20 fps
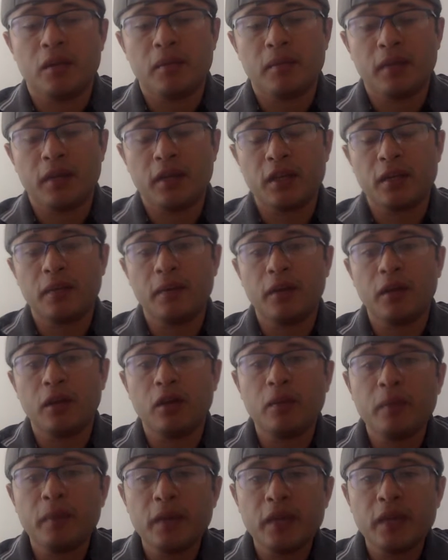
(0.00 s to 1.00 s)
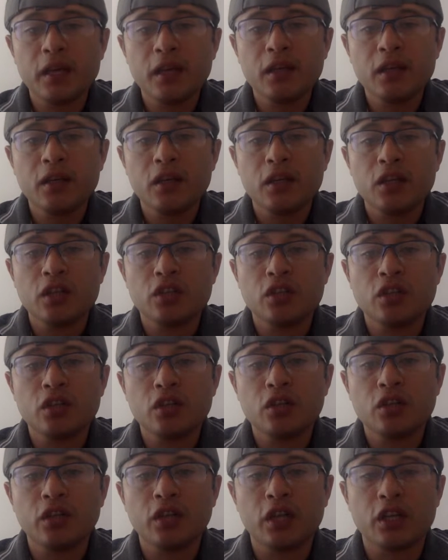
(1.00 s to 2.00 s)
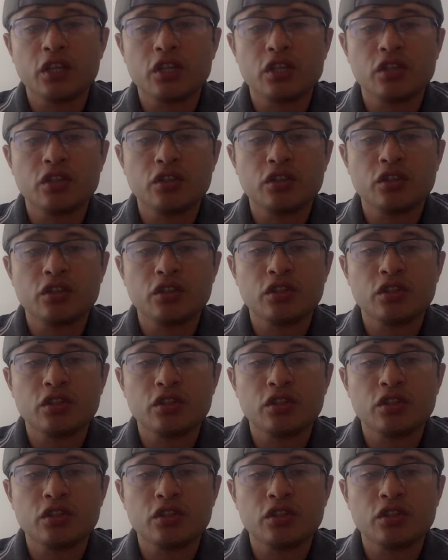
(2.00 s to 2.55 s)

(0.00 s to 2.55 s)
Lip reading: By developing new connections